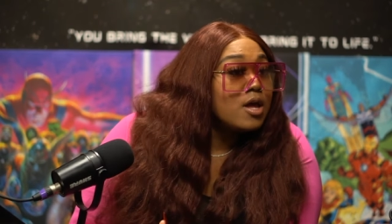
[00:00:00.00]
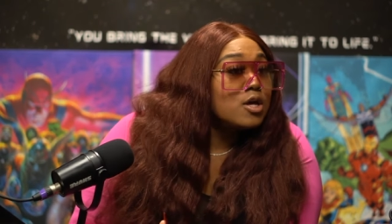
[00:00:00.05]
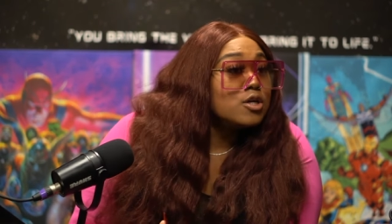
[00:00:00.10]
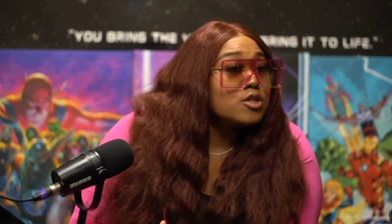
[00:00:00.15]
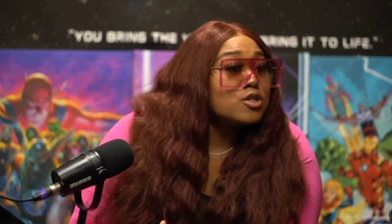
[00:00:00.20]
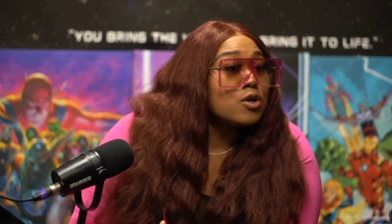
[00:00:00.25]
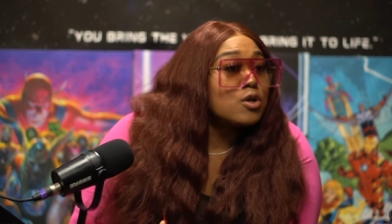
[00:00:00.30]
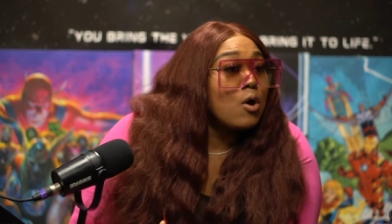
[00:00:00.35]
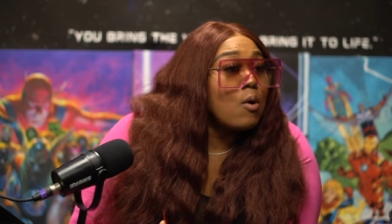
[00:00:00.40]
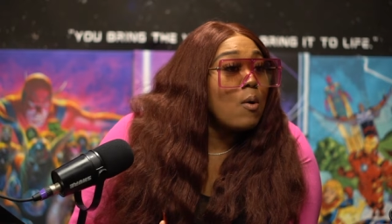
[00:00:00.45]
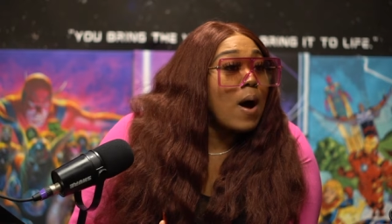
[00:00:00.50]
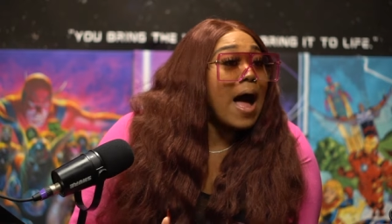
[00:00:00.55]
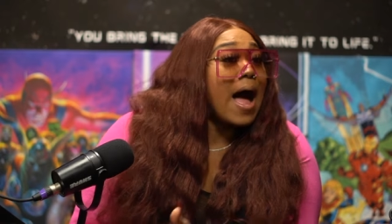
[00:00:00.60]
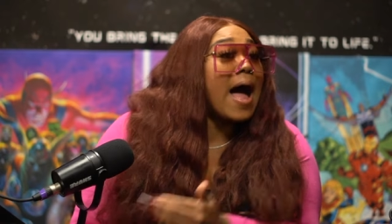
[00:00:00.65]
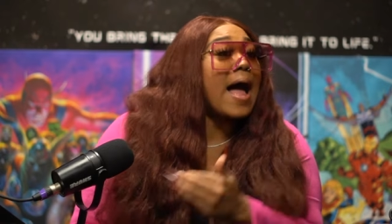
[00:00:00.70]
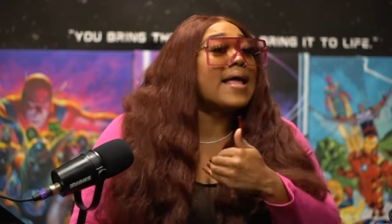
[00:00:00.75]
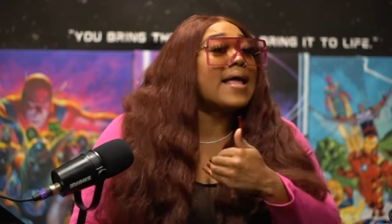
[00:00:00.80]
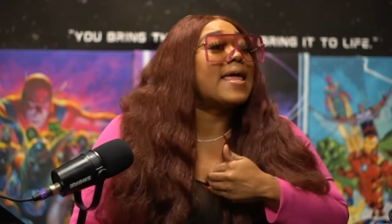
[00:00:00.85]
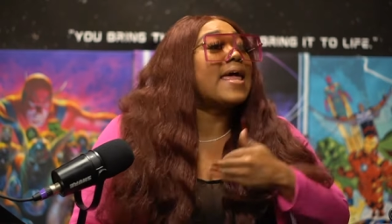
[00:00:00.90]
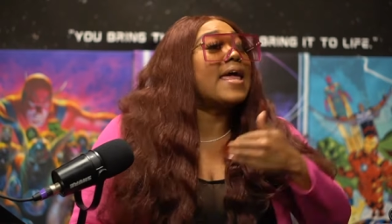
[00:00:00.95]
so
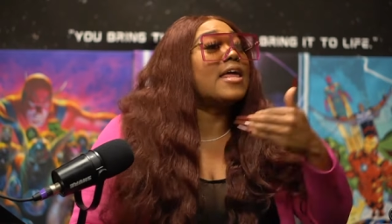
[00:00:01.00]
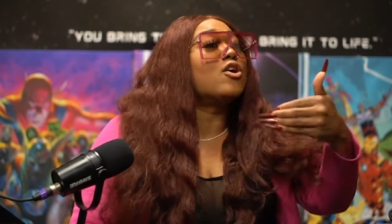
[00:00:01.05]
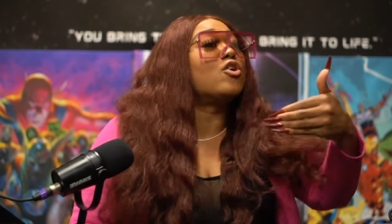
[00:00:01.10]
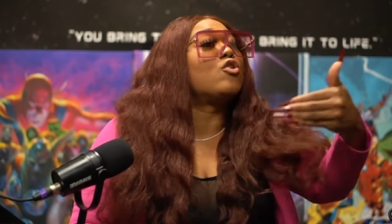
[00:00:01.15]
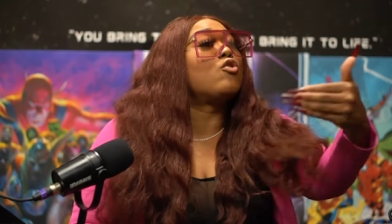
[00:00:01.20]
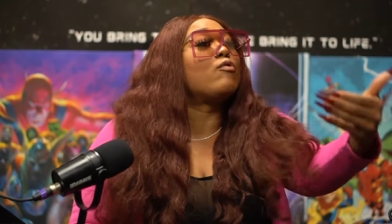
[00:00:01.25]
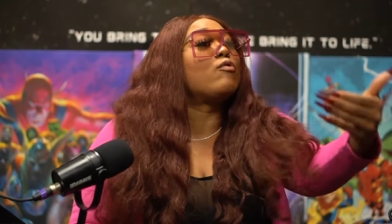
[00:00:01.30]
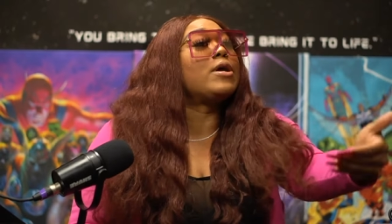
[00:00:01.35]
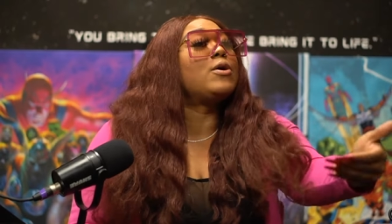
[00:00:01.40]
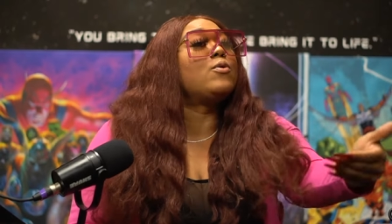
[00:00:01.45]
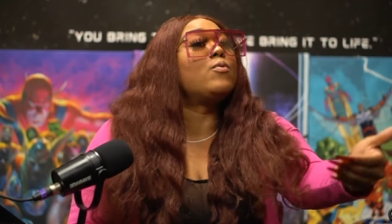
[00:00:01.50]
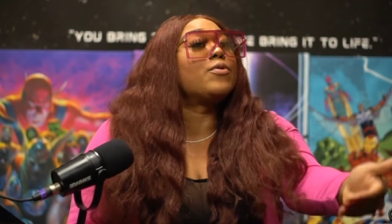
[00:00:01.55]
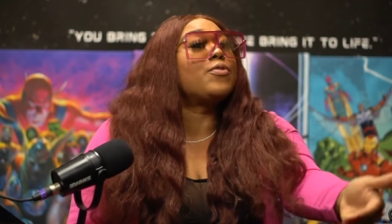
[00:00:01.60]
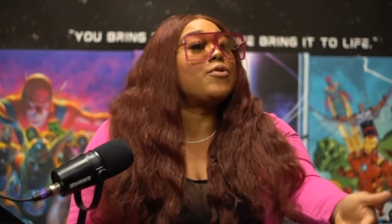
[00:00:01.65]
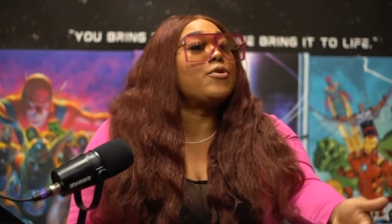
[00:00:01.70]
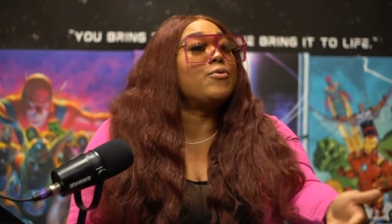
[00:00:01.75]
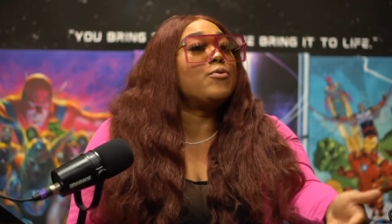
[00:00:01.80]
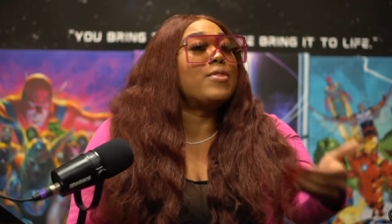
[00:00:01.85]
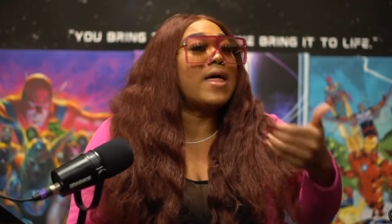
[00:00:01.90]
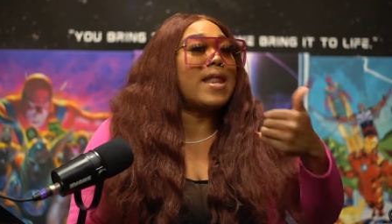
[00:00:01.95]
I can't agree with
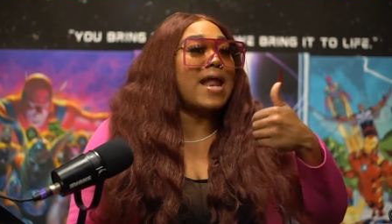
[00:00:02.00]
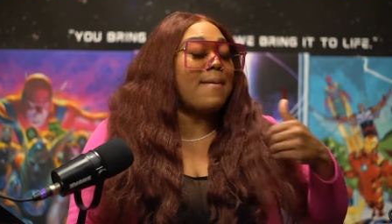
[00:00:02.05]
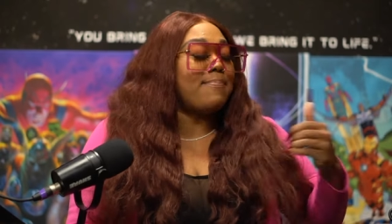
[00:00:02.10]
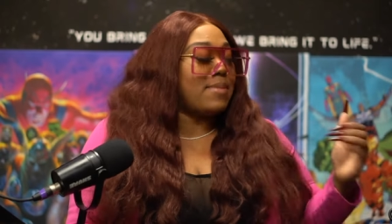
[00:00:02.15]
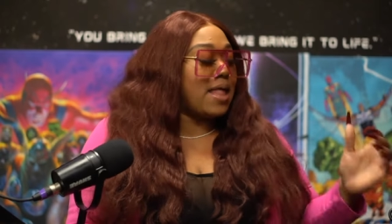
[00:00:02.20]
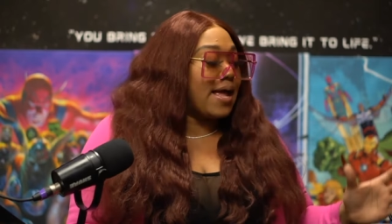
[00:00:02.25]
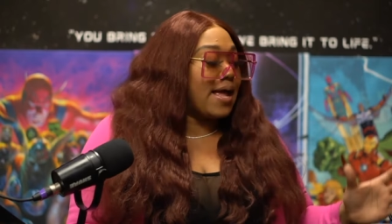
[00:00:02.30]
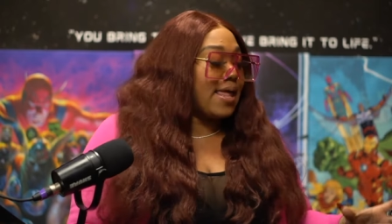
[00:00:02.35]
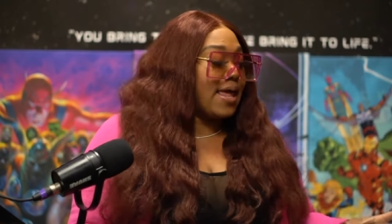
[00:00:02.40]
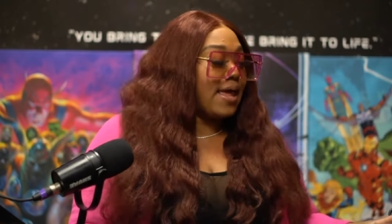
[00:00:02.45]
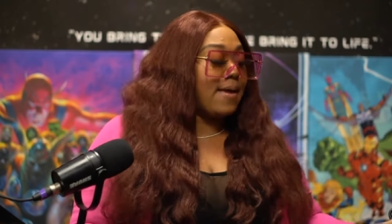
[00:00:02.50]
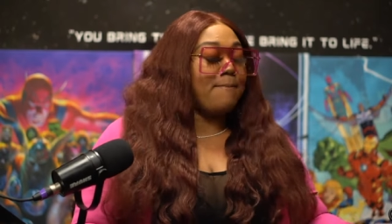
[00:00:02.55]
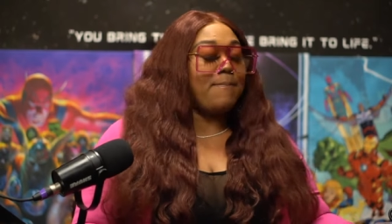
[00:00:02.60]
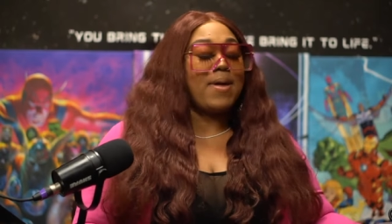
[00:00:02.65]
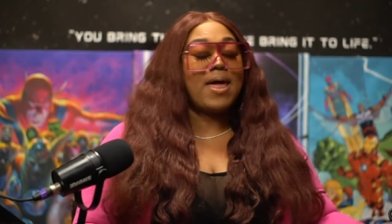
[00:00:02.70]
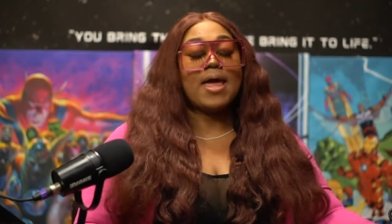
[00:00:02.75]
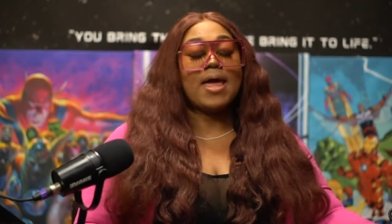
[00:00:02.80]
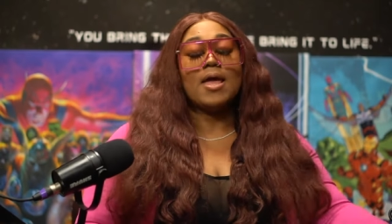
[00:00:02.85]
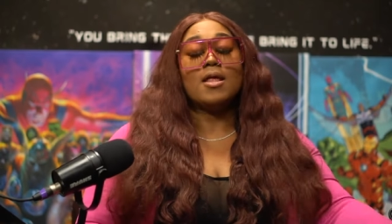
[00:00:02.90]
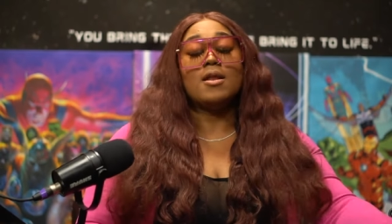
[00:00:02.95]
you that I'm not getting
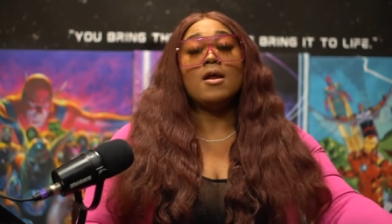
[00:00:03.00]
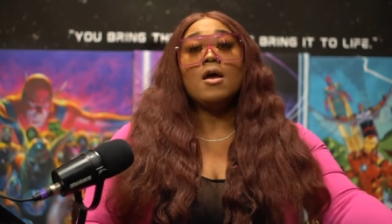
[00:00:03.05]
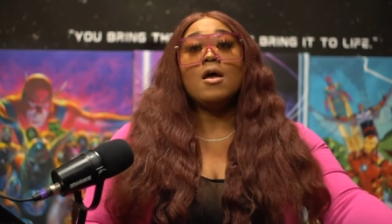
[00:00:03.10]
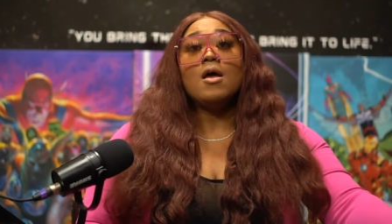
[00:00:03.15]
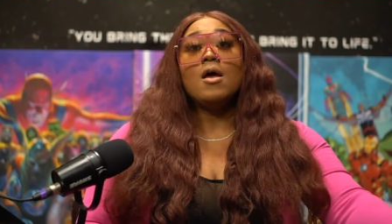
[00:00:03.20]
paid."